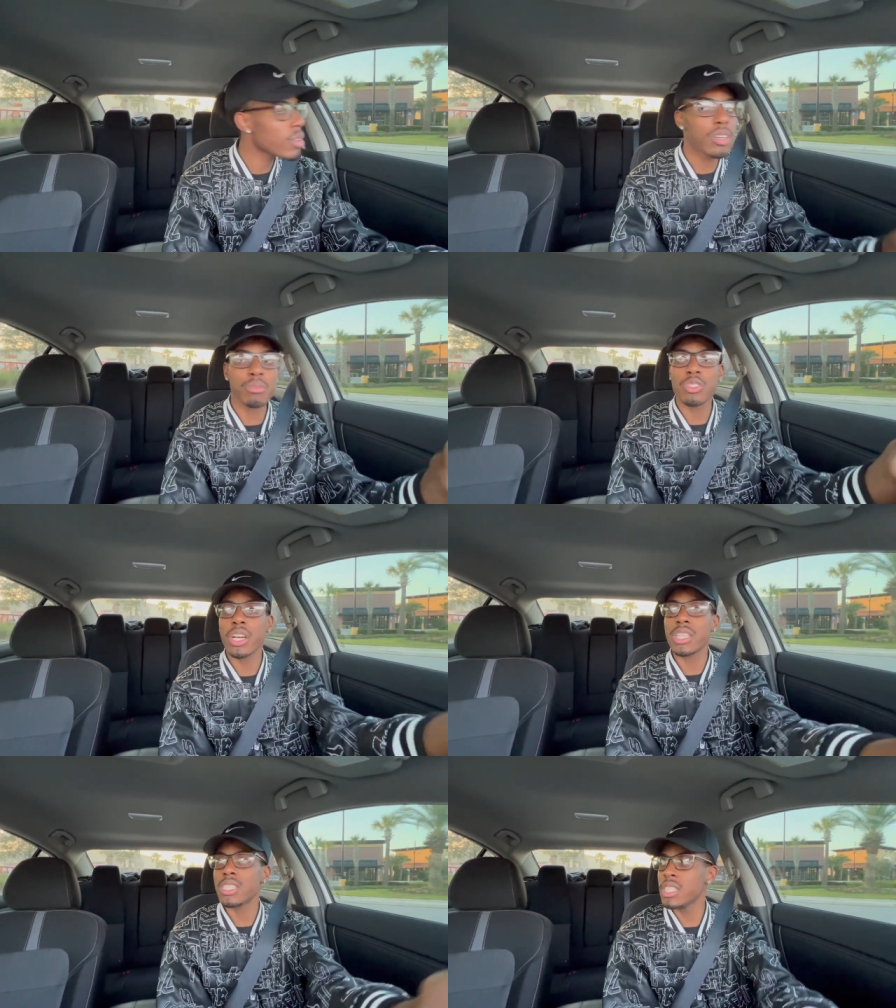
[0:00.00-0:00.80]
I'm
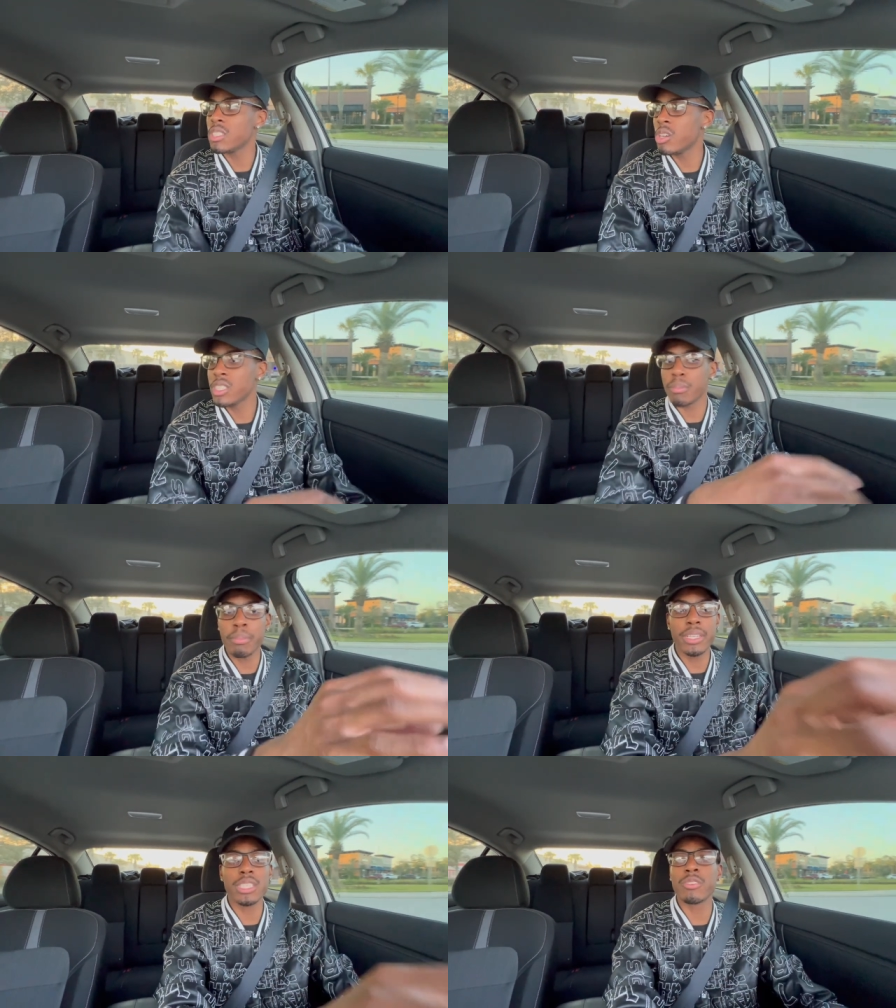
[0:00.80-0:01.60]
trying to see. So it's a
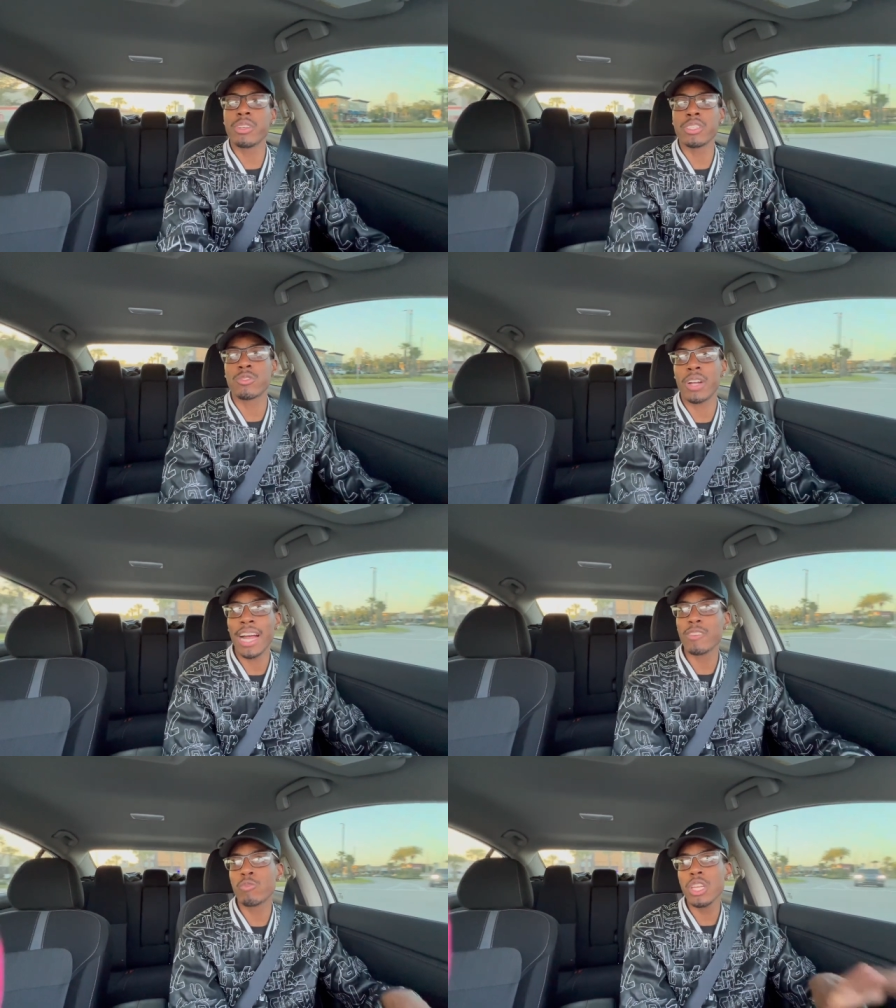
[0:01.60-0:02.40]
Mexican restaurant.
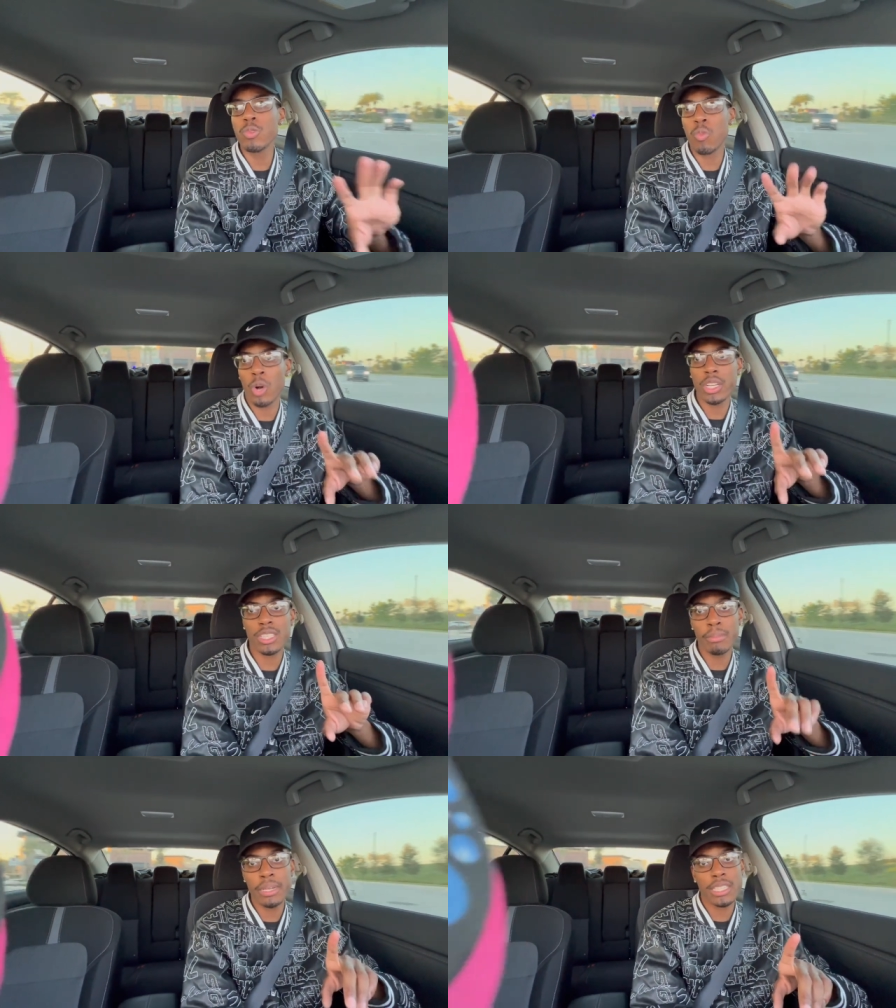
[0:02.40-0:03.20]
I really want
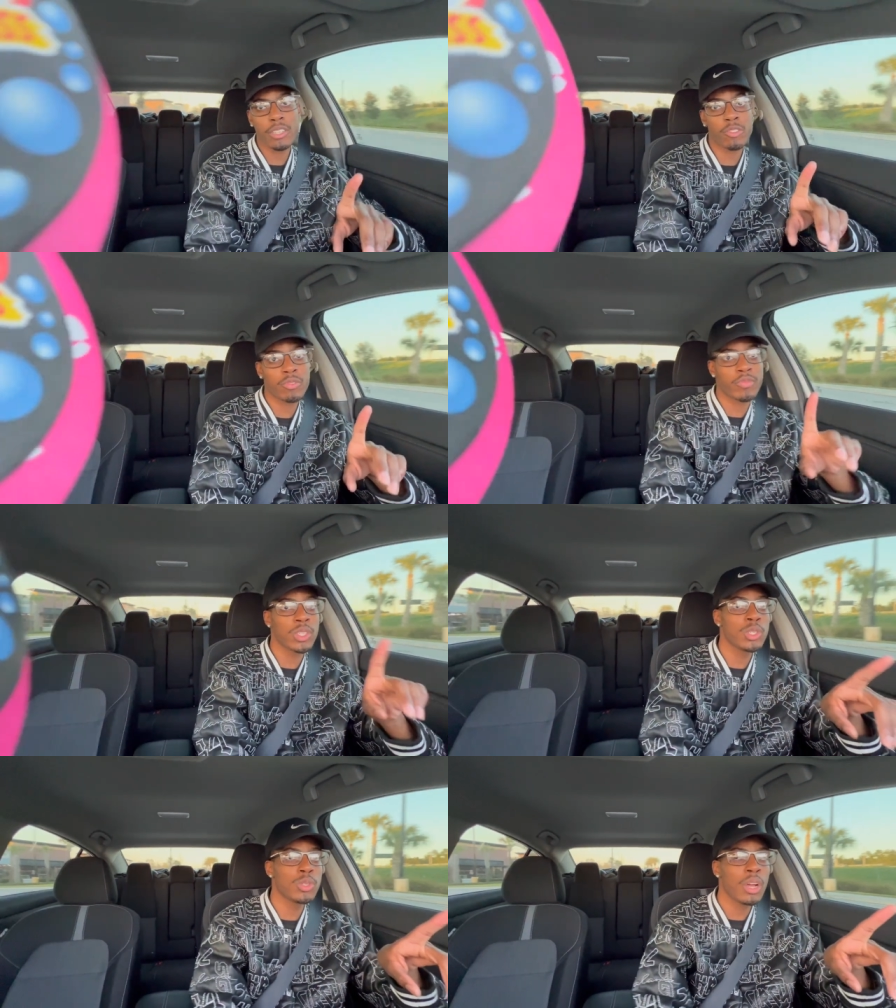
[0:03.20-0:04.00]
some Mexican
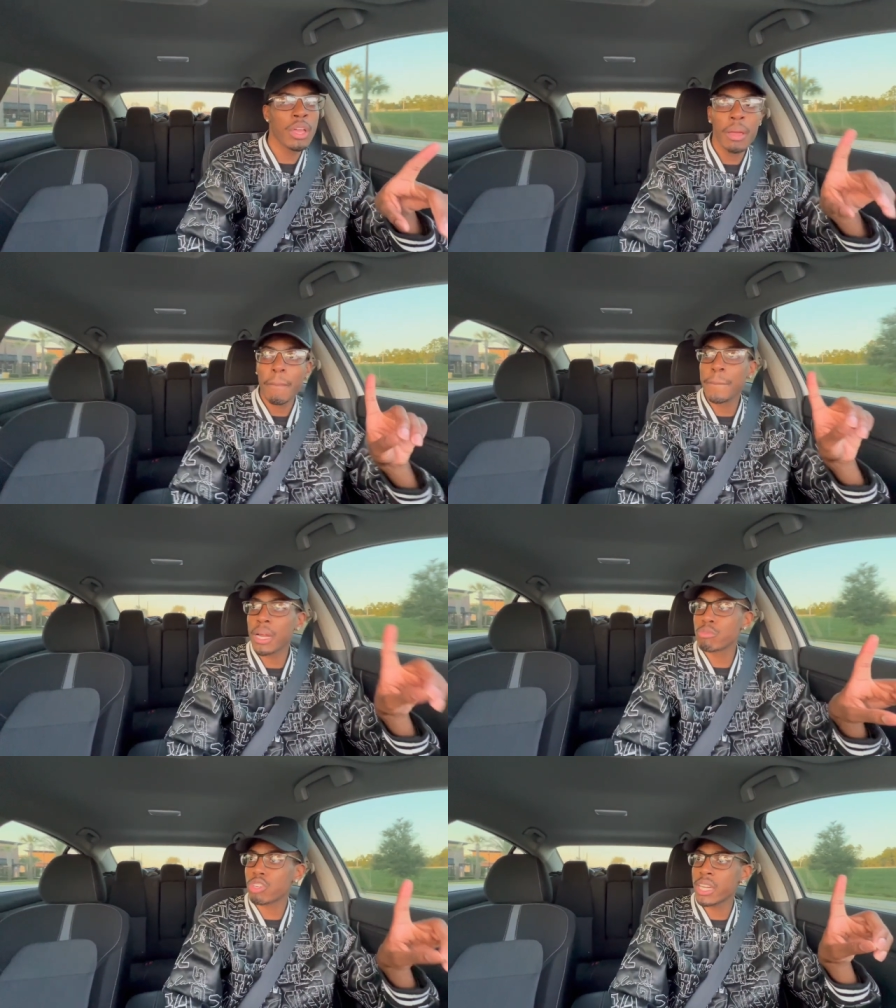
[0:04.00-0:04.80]
food, but
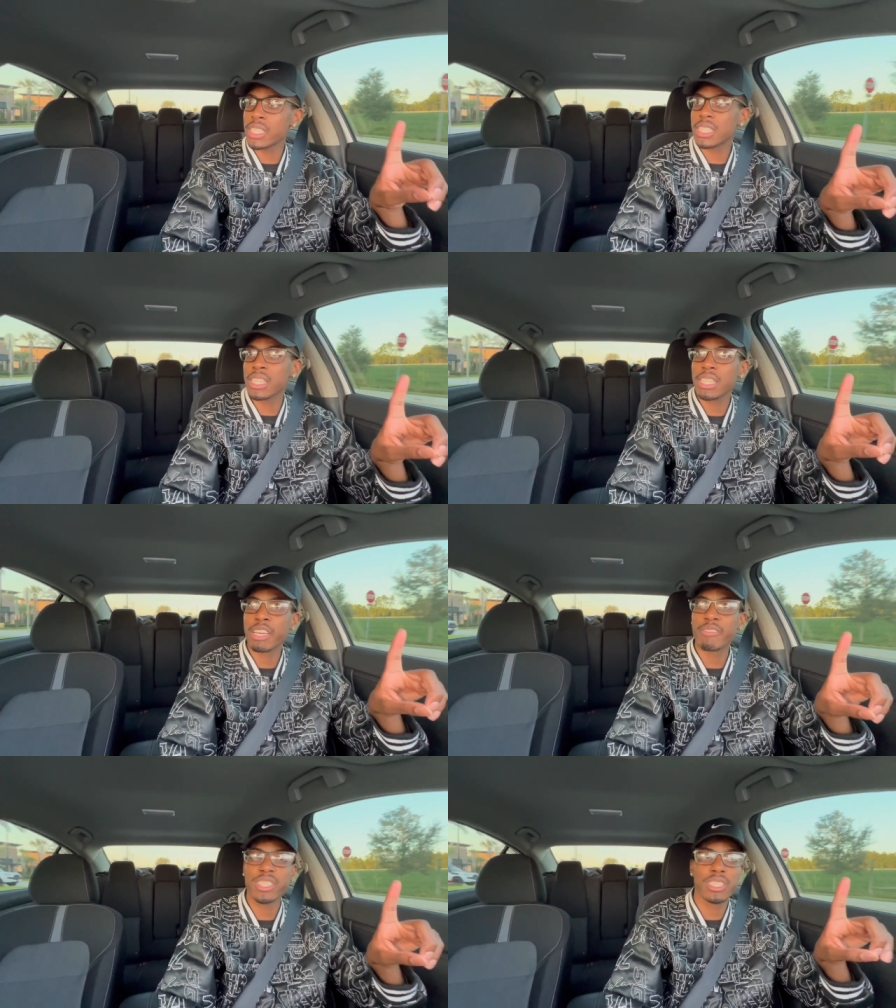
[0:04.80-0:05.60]
I'm trying to see
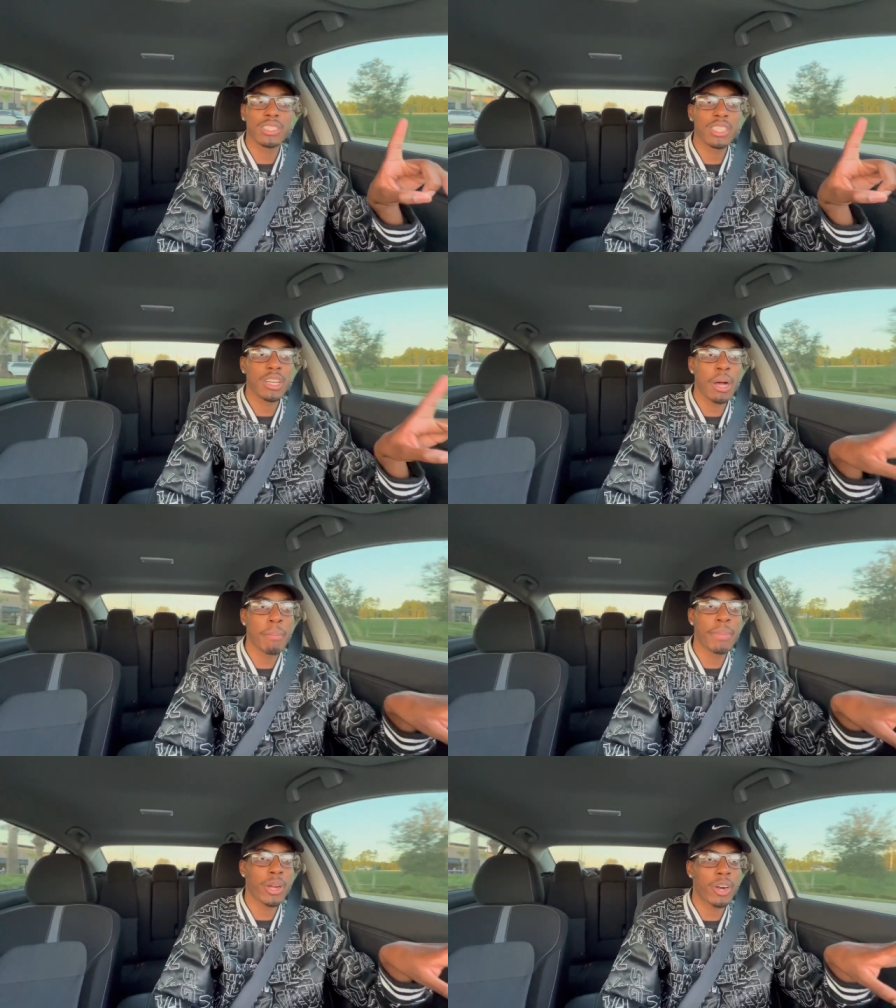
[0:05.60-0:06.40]
if it's a
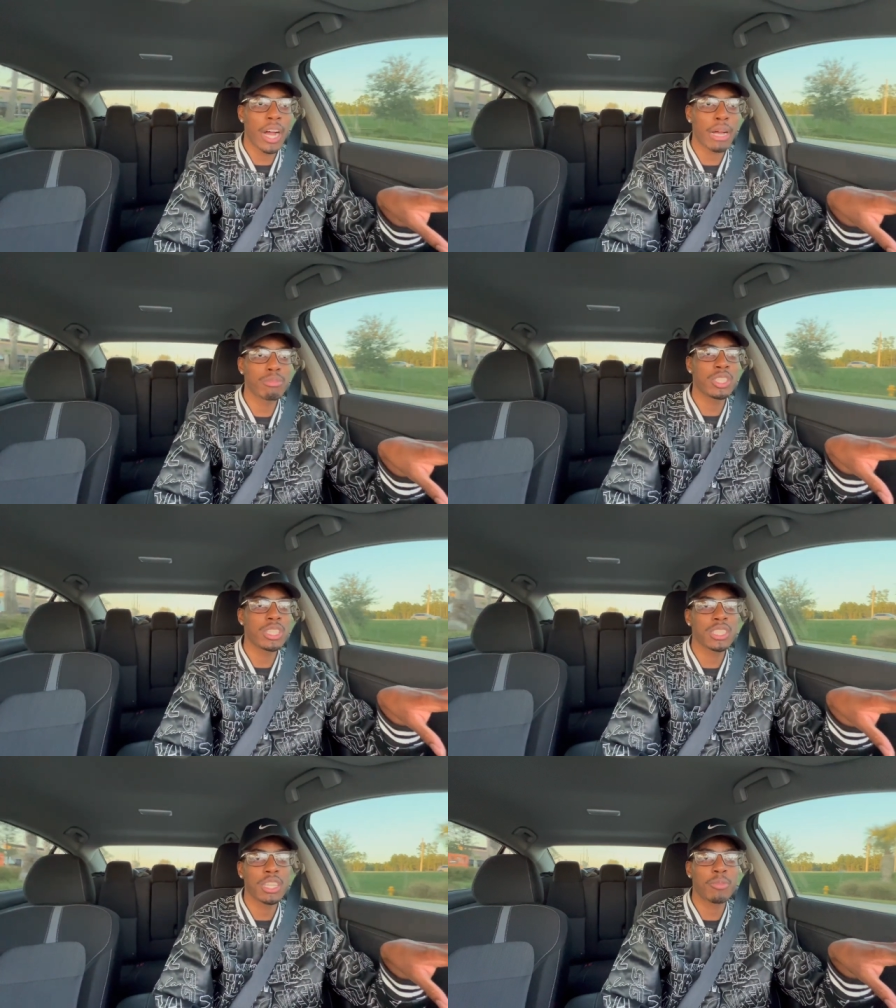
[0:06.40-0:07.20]
better
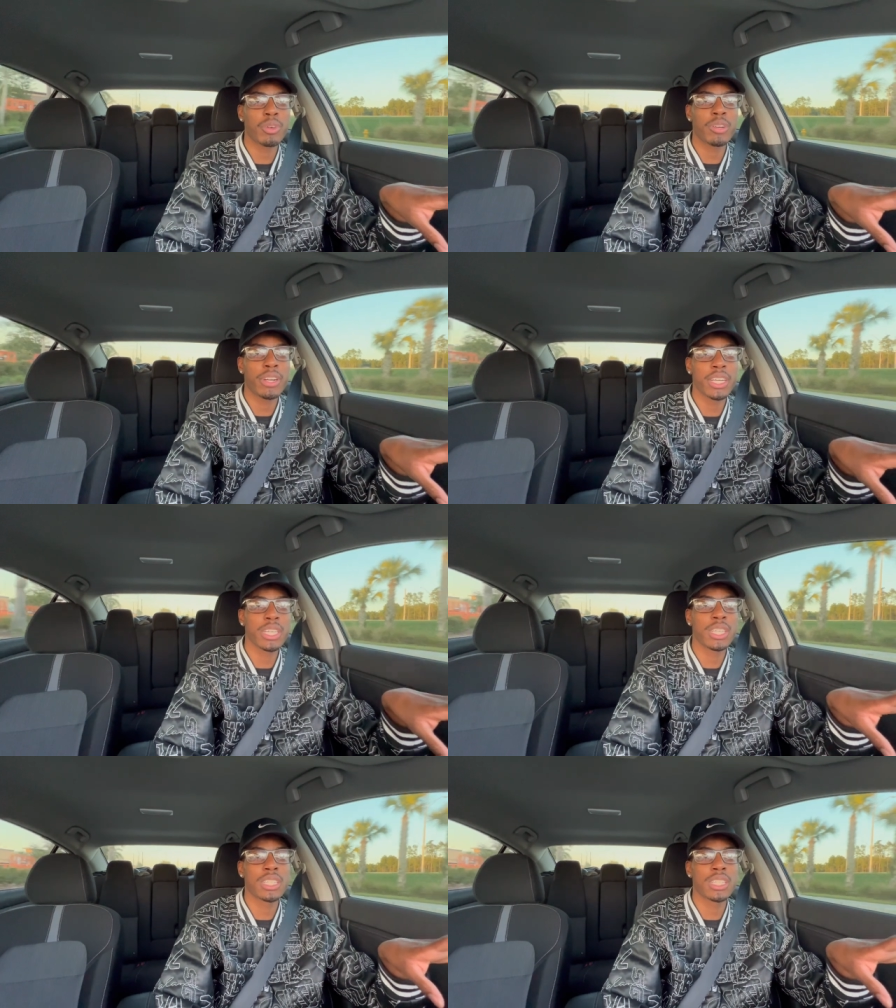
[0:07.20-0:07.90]
option somewhere right here.